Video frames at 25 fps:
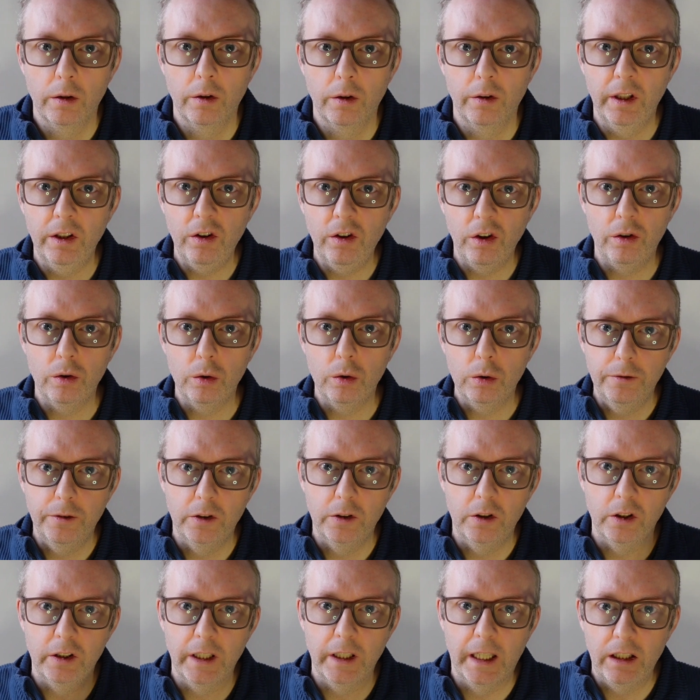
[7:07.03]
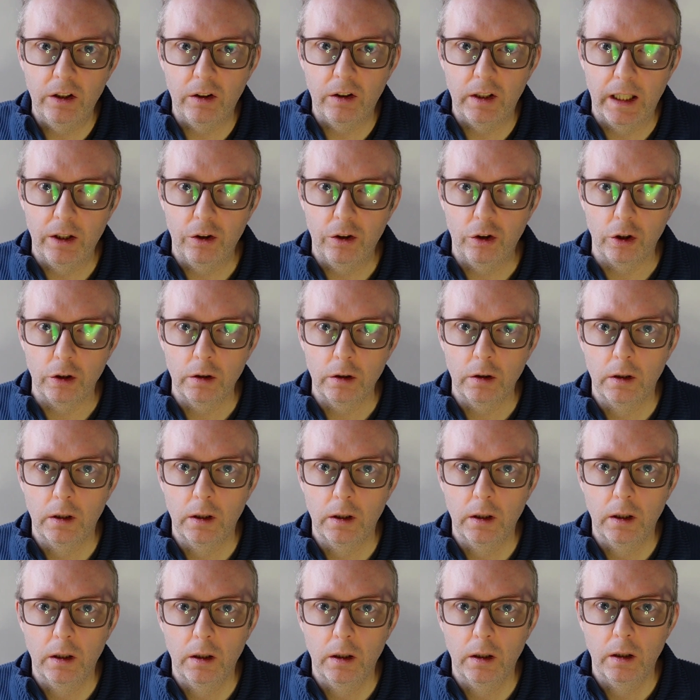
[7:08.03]
This is all for today's lesson.
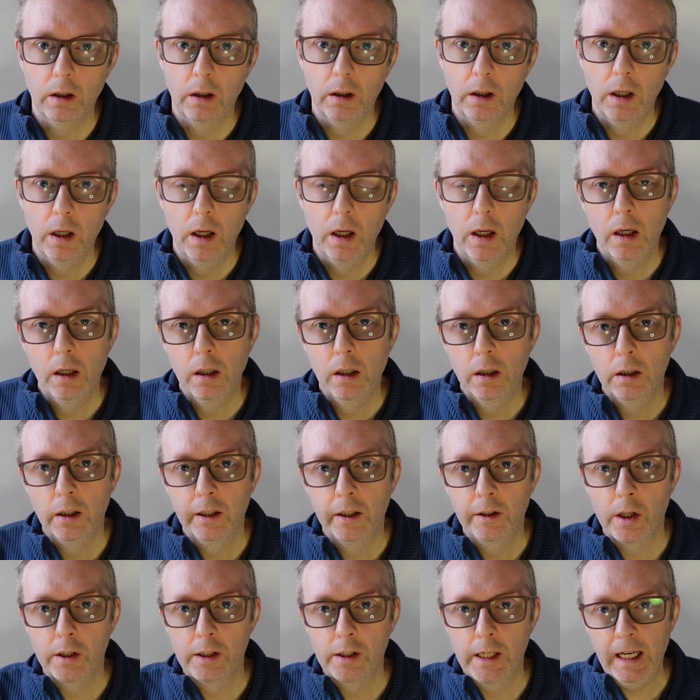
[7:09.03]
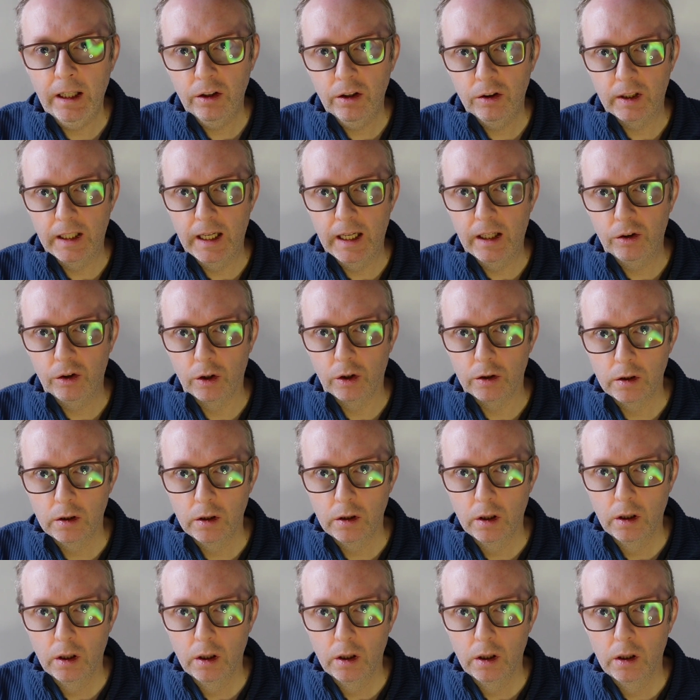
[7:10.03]
In the next
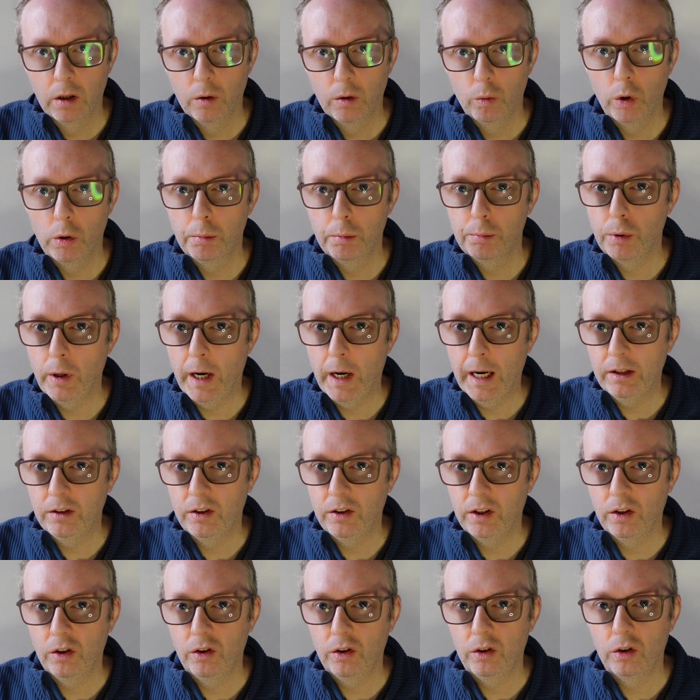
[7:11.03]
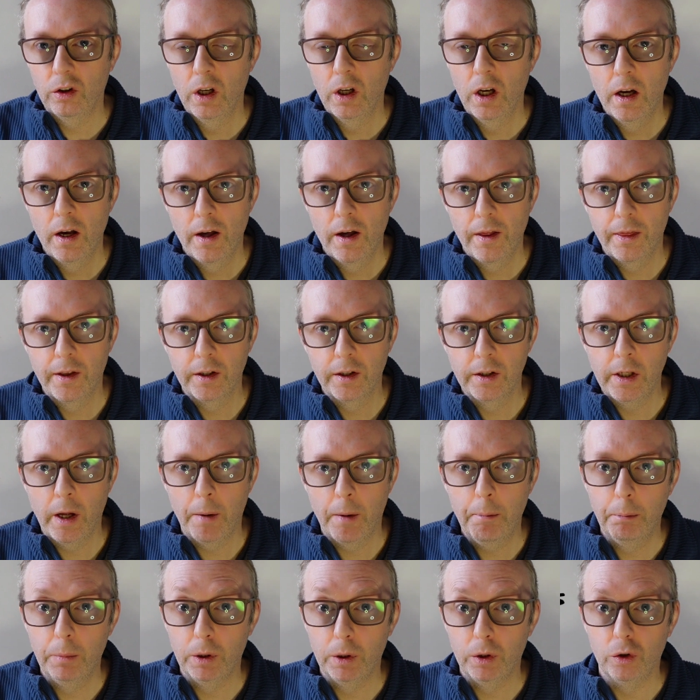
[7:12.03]
lesson, we'll practice the
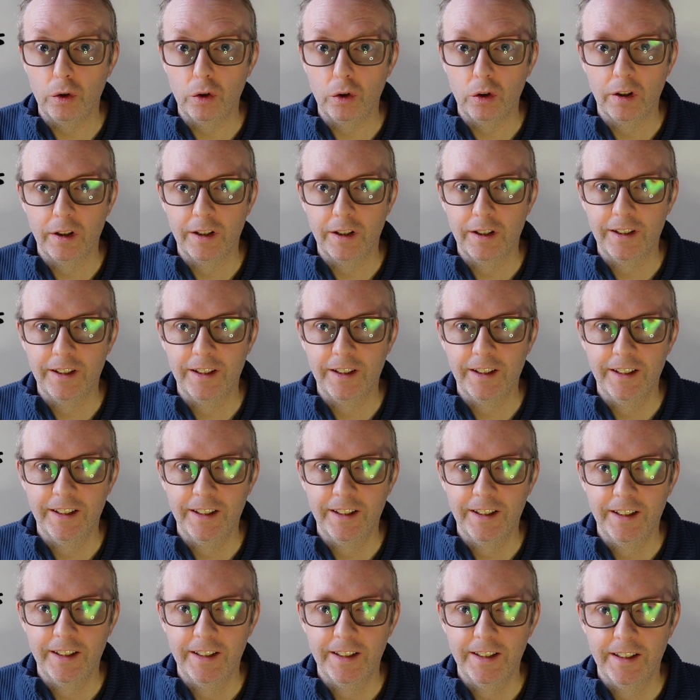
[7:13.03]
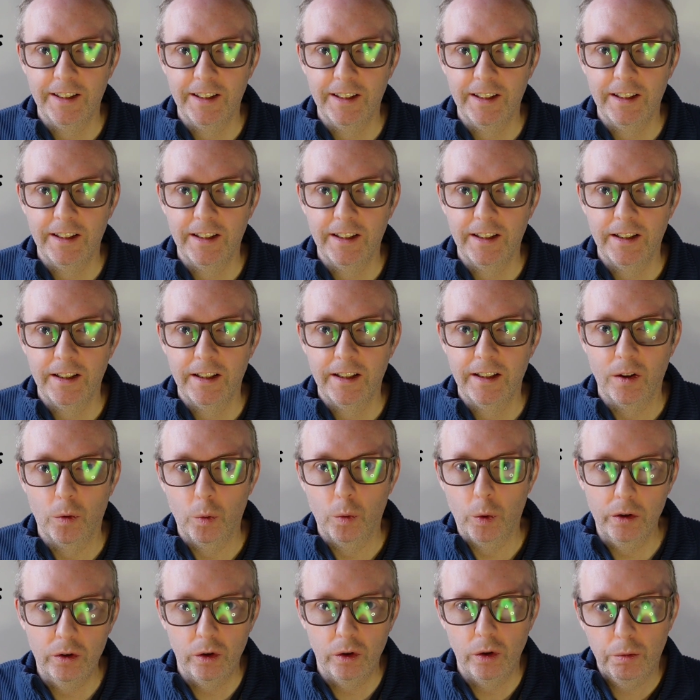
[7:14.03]
numbers.
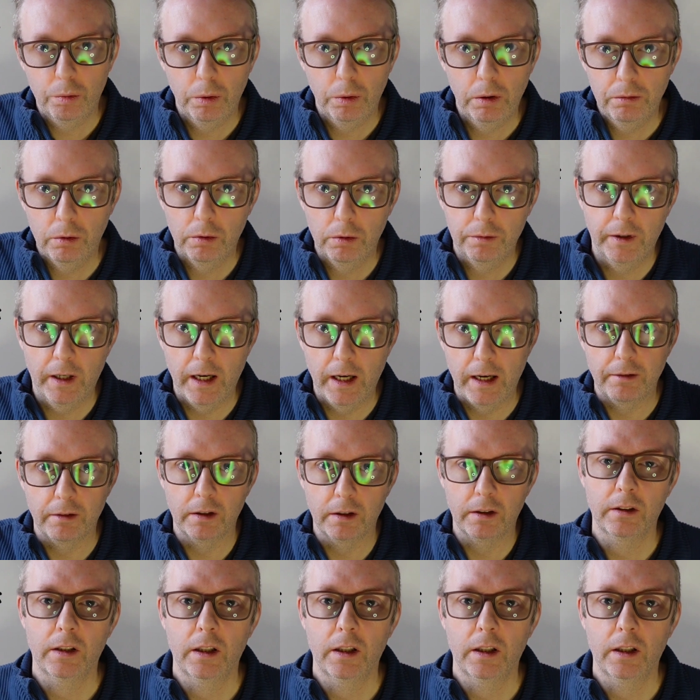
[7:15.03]
1, 2, 3, 4, 5.